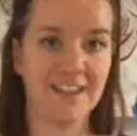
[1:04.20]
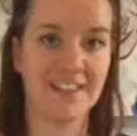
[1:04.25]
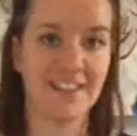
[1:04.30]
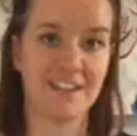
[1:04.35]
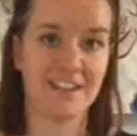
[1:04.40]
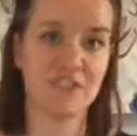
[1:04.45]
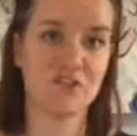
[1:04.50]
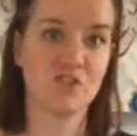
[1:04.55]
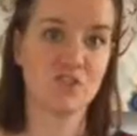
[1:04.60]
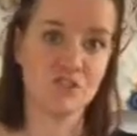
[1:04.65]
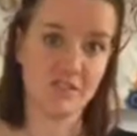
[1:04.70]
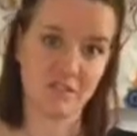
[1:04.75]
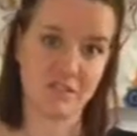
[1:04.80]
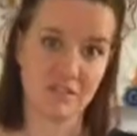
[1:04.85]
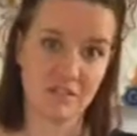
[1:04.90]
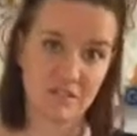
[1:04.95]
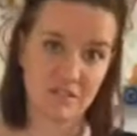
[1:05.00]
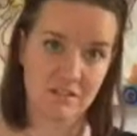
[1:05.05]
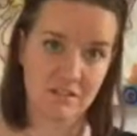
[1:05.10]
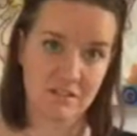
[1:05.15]
and then choose it
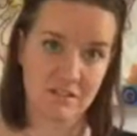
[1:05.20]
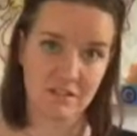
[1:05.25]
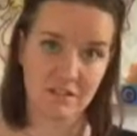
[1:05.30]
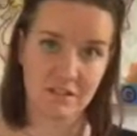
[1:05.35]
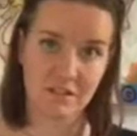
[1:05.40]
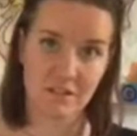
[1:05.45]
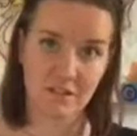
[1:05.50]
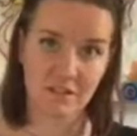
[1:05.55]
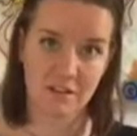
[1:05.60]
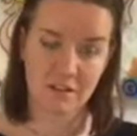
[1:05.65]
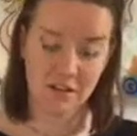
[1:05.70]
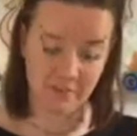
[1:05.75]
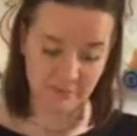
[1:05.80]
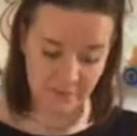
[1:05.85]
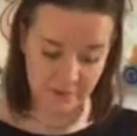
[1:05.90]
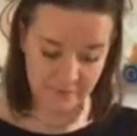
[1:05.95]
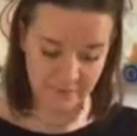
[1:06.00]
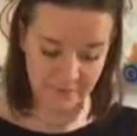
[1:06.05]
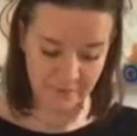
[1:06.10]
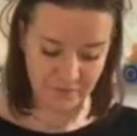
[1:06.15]
as the
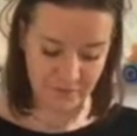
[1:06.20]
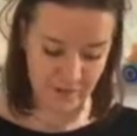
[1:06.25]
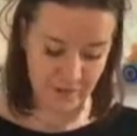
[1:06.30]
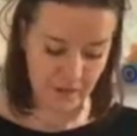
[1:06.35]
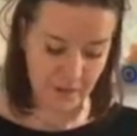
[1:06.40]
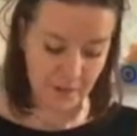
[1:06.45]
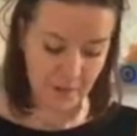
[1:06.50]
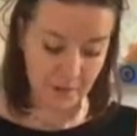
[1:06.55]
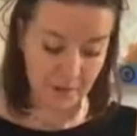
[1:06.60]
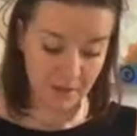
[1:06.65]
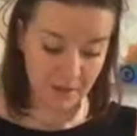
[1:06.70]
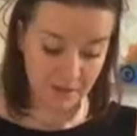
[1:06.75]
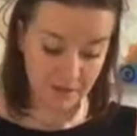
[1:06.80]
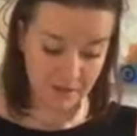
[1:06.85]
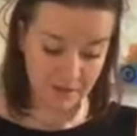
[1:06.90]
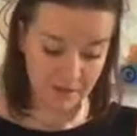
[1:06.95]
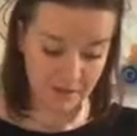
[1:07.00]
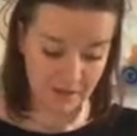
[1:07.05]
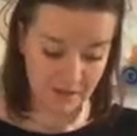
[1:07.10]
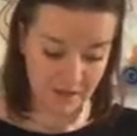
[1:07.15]
cover.
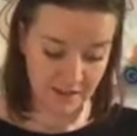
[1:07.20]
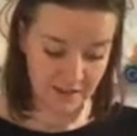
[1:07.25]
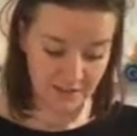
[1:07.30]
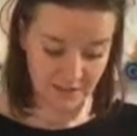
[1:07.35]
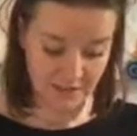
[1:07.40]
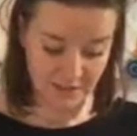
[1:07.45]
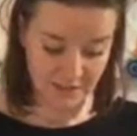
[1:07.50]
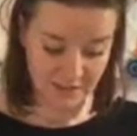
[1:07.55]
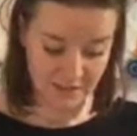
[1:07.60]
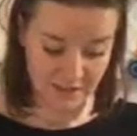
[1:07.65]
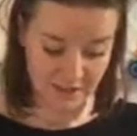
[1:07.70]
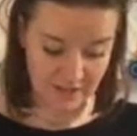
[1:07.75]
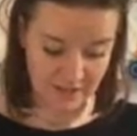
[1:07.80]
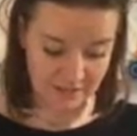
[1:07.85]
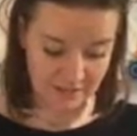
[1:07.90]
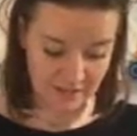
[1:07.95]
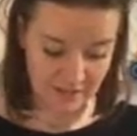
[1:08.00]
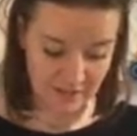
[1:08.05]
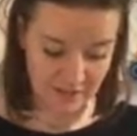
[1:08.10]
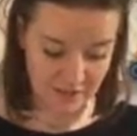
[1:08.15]
But they have changed that.
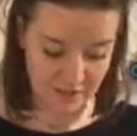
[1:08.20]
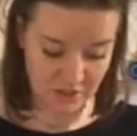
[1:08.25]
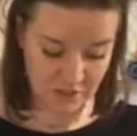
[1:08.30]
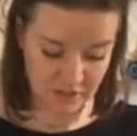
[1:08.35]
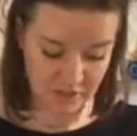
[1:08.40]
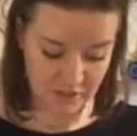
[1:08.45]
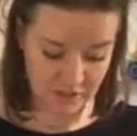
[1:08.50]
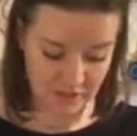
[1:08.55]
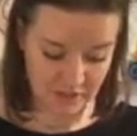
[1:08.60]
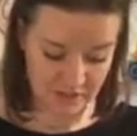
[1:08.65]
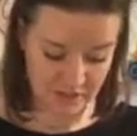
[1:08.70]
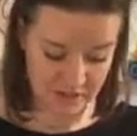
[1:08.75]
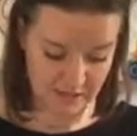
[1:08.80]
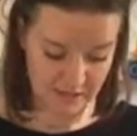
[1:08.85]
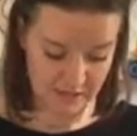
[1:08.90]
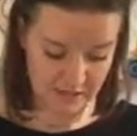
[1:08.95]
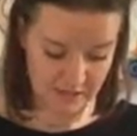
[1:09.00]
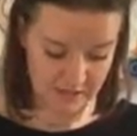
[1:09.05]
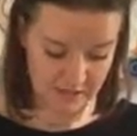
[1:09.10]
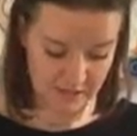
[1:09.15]
They've changed
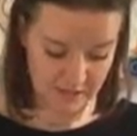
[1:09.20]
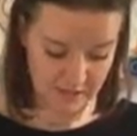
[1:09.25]
that